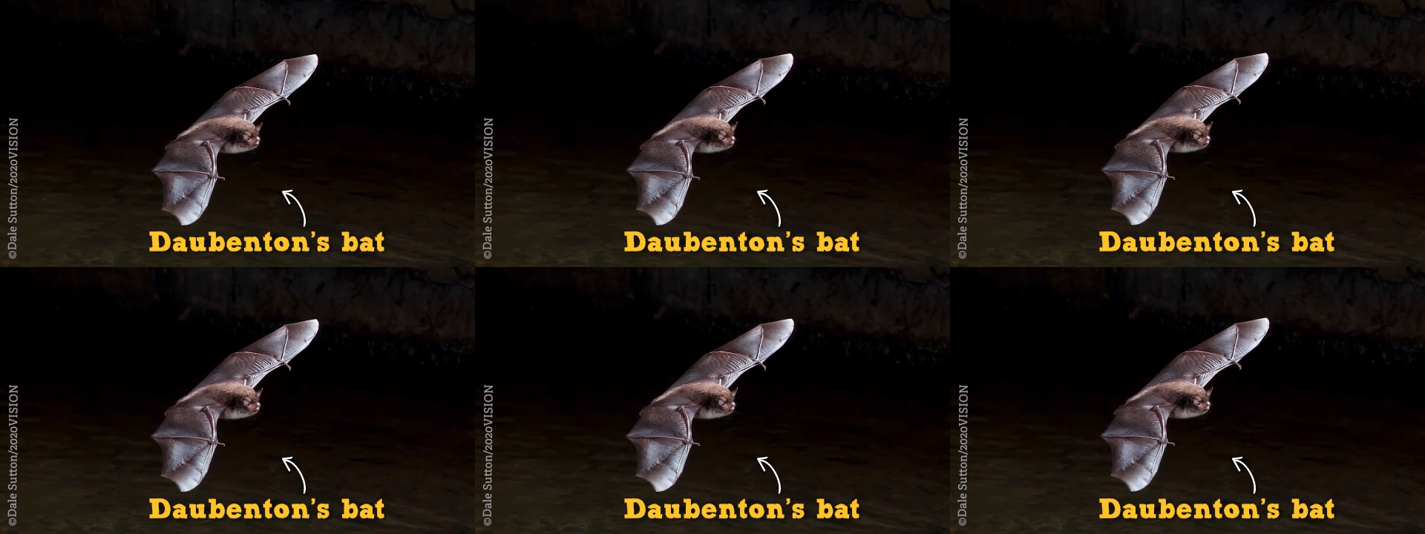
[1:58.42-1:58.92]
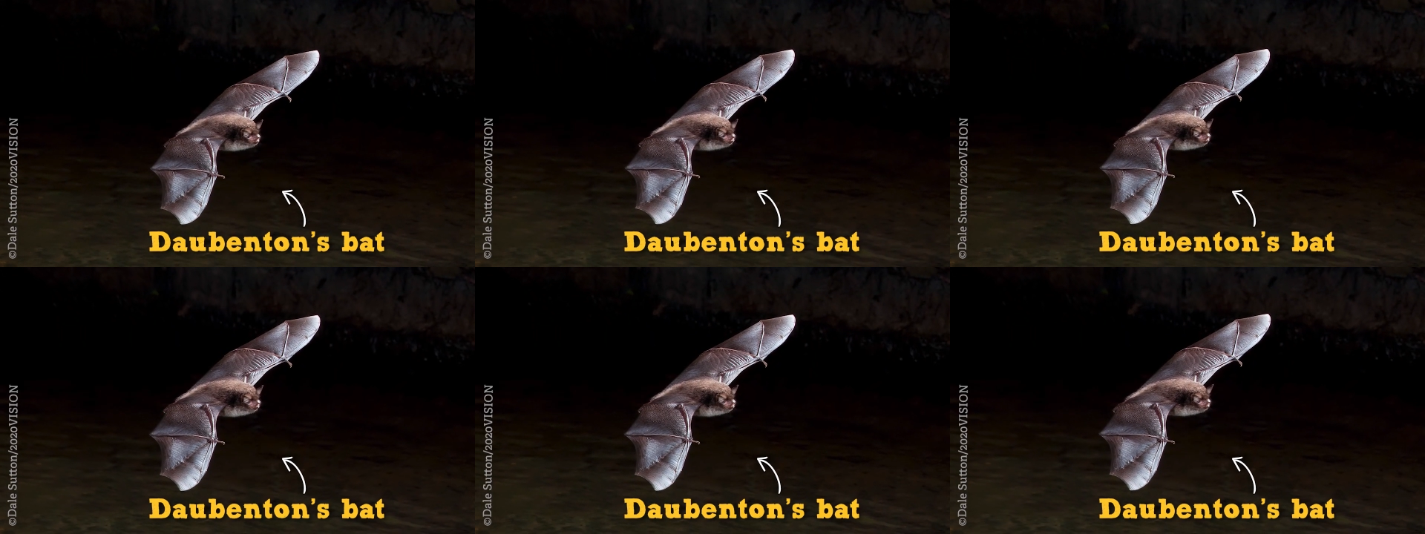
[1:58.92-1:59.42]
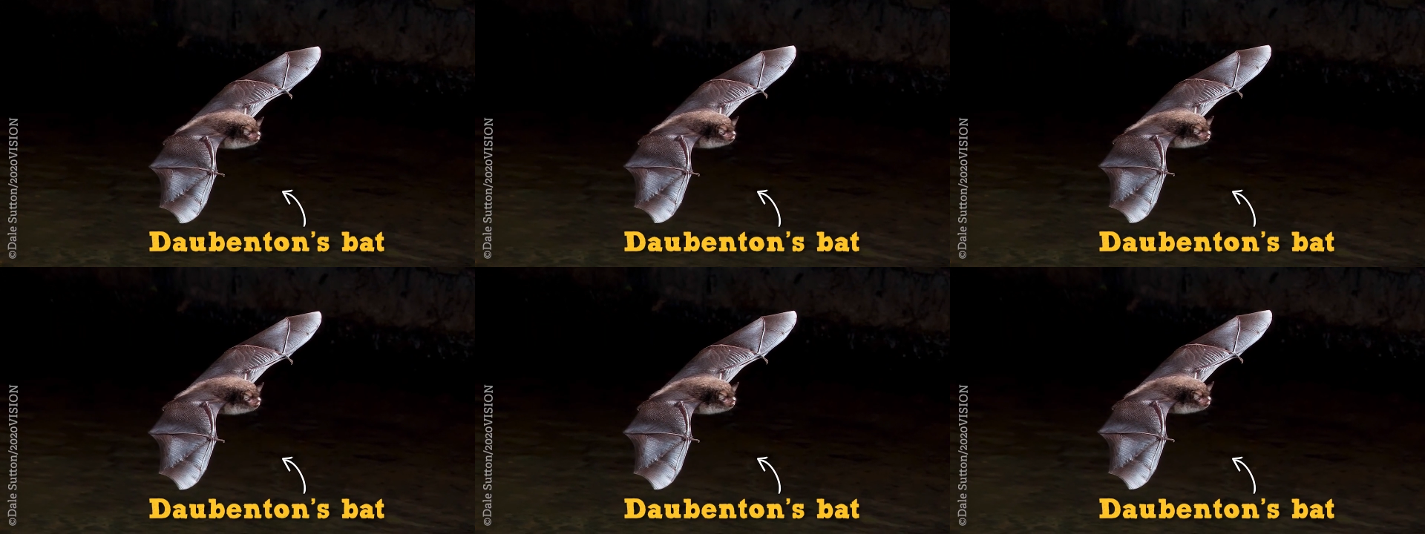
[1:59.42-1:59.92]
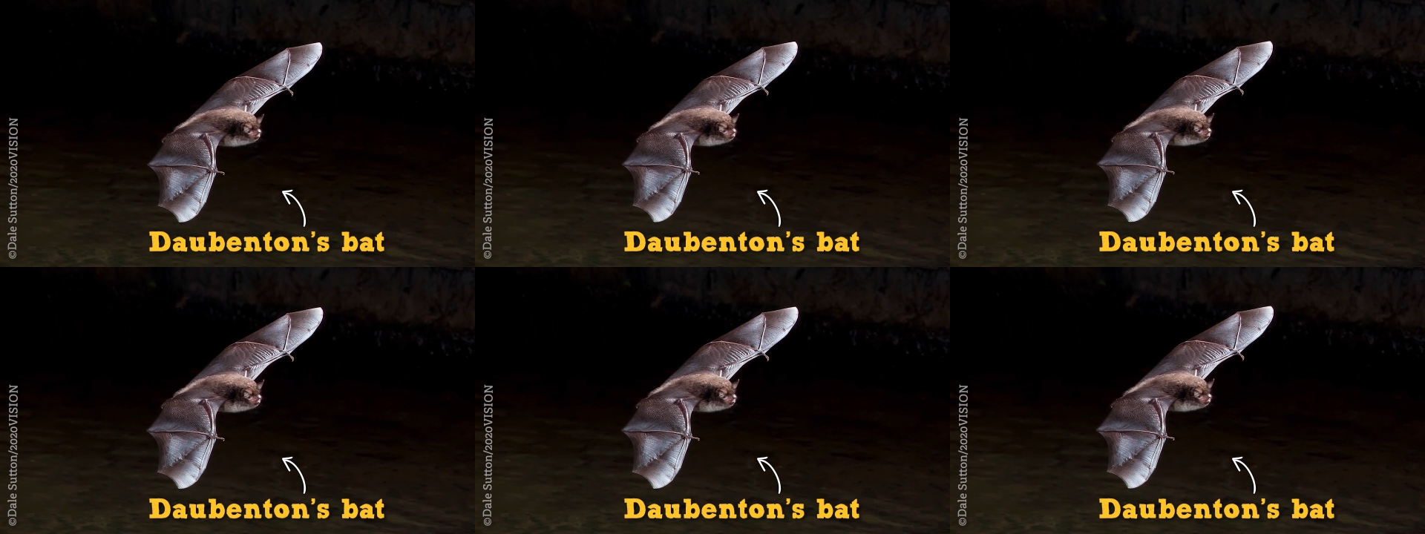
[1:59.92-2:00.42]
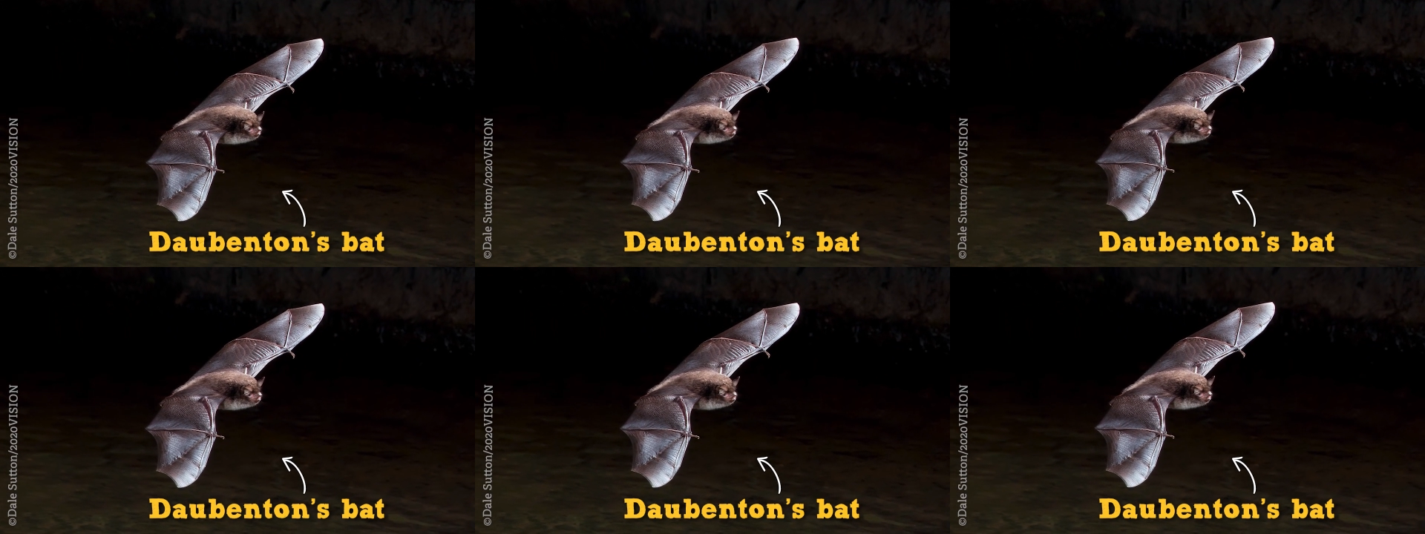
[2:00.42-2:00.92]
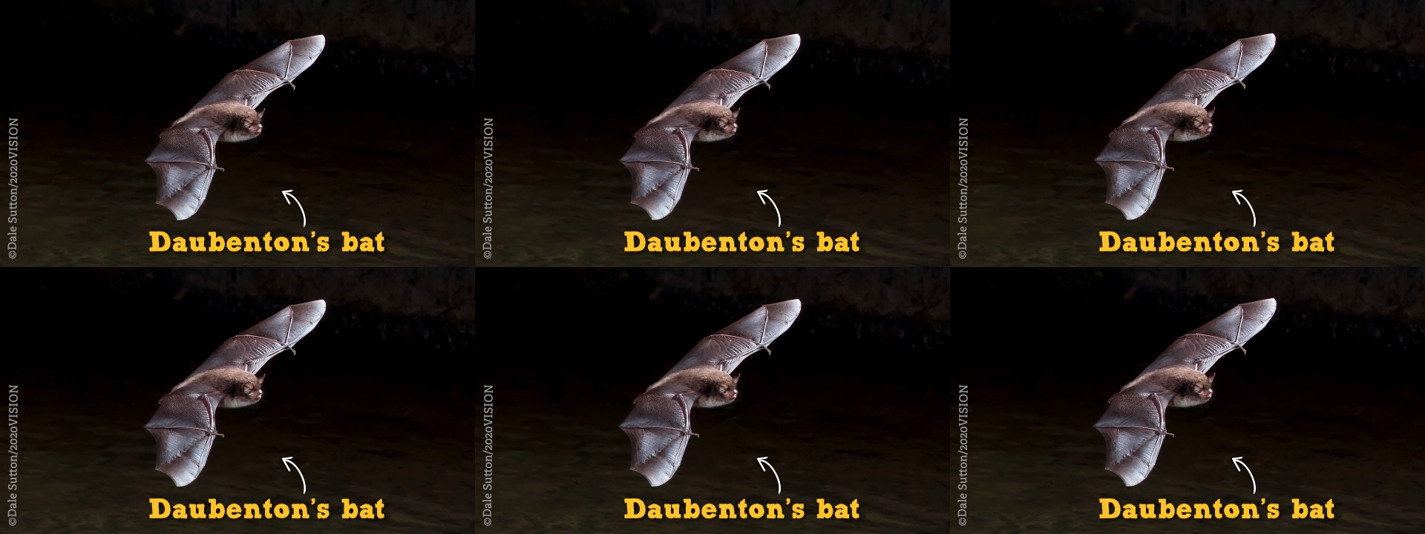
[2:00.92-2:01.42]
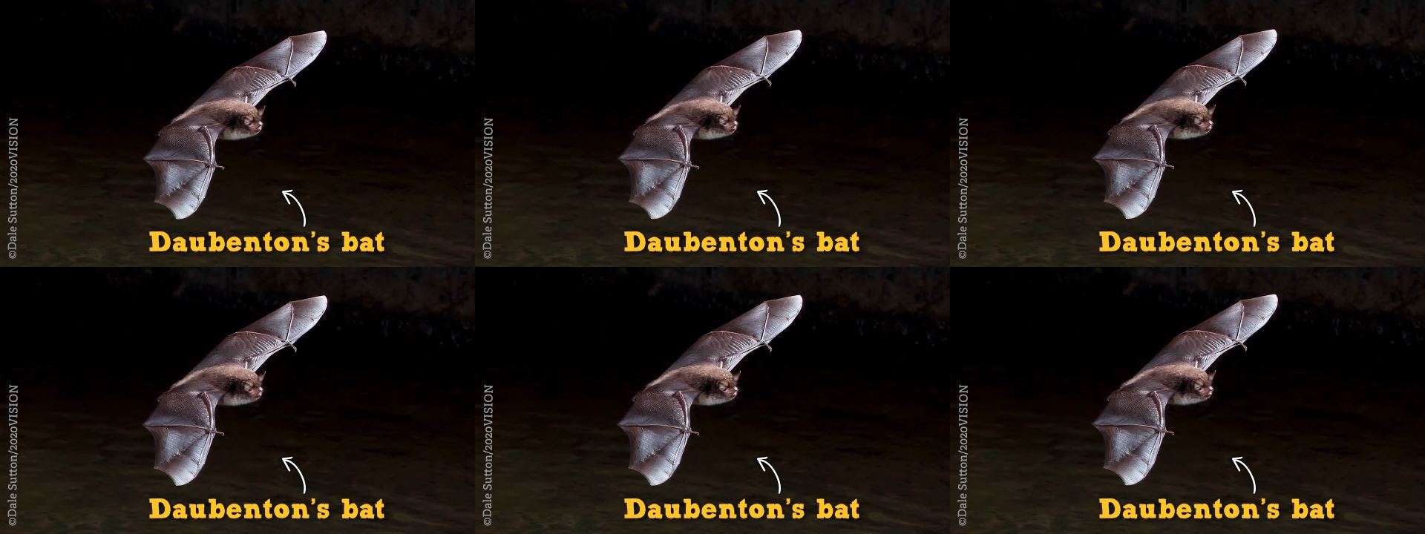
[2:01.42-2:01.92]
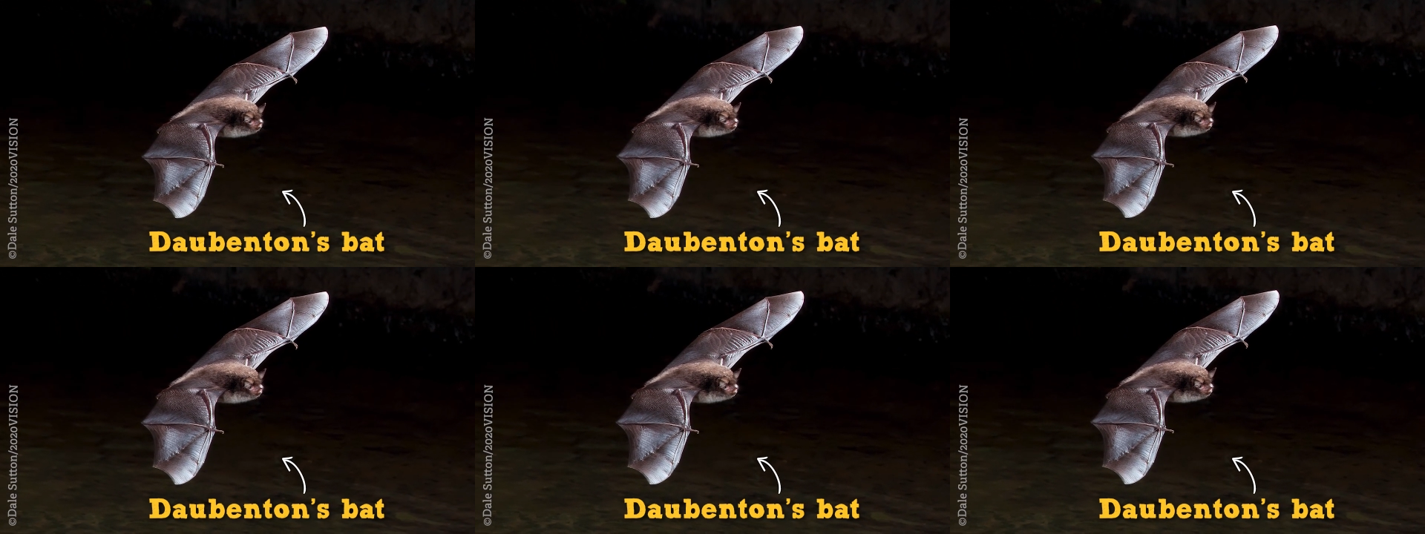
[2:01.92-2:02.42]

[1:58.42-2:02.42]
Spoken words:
Nobody's mouth can be seen.